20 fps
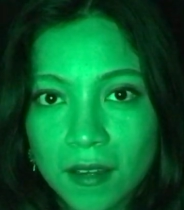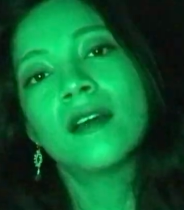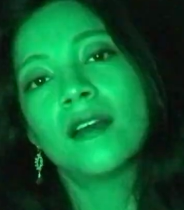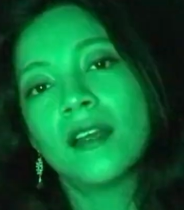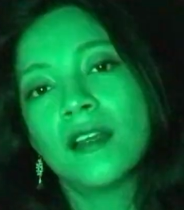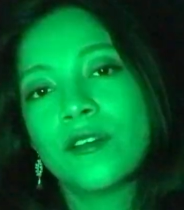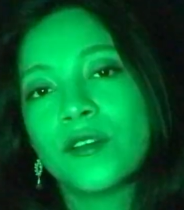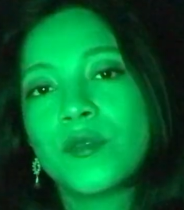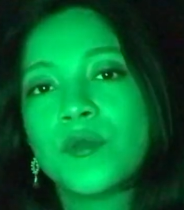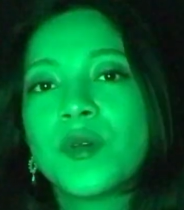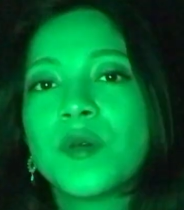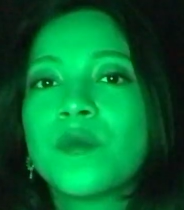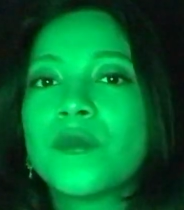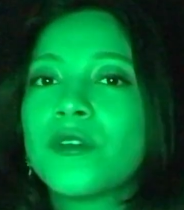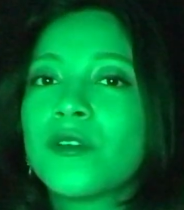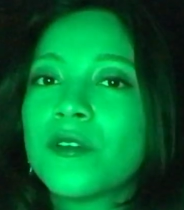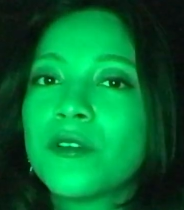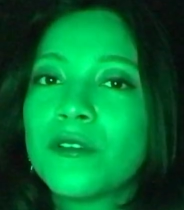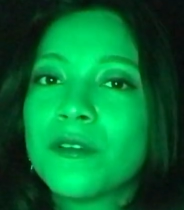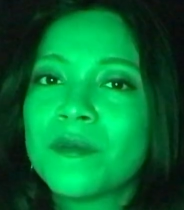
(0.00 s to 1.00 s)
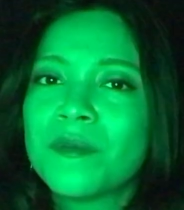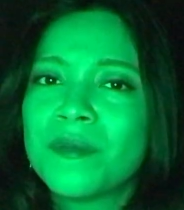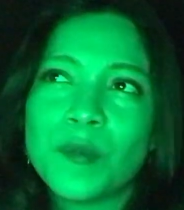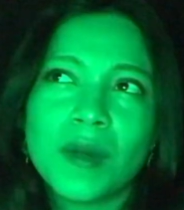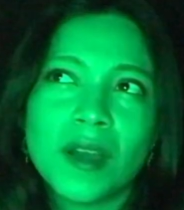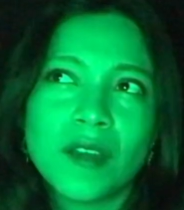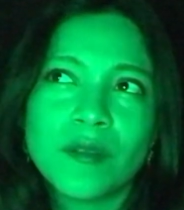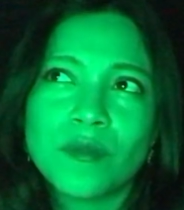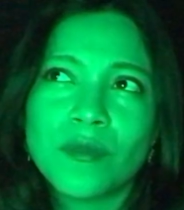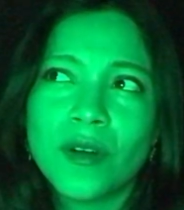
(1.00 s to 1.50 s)
I remember
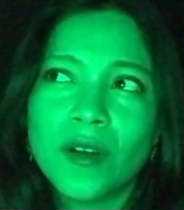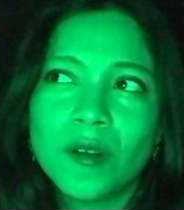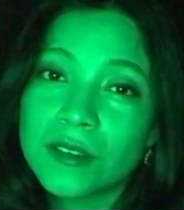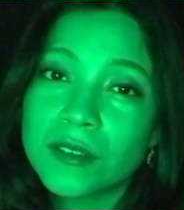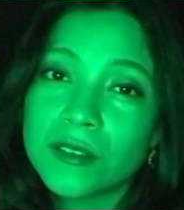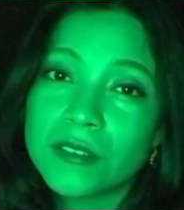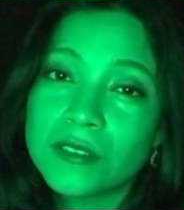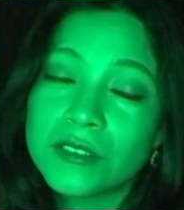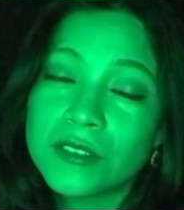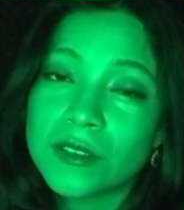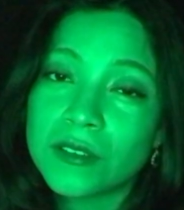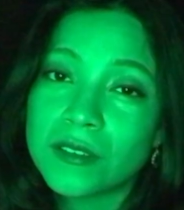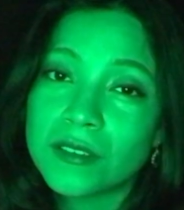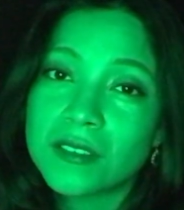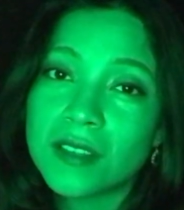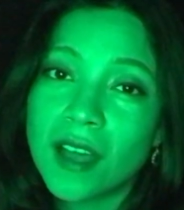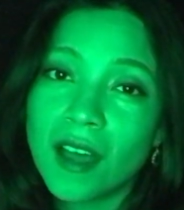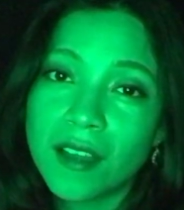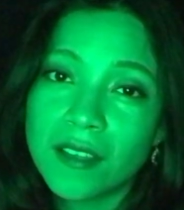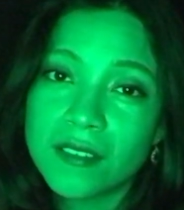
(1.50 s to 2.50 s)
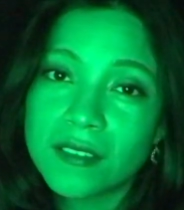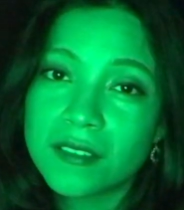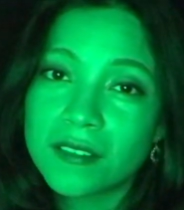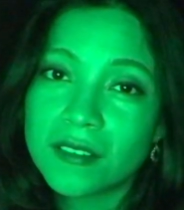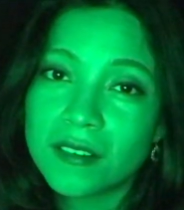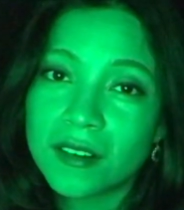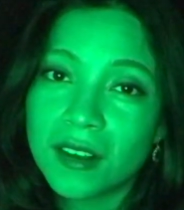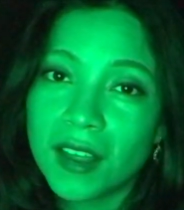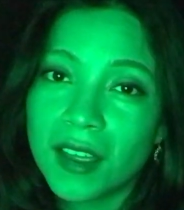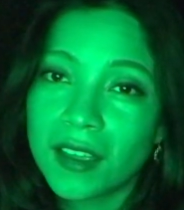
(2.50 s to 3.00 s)
my mom would just answer
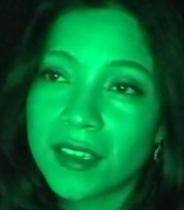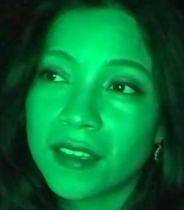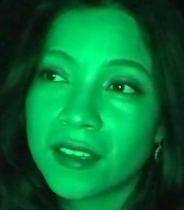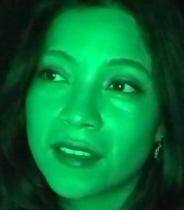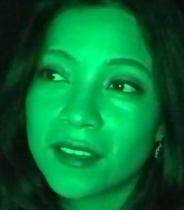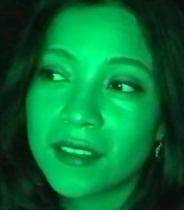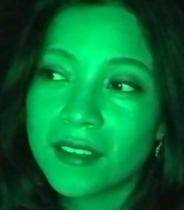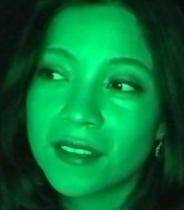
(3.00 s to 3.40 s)
like,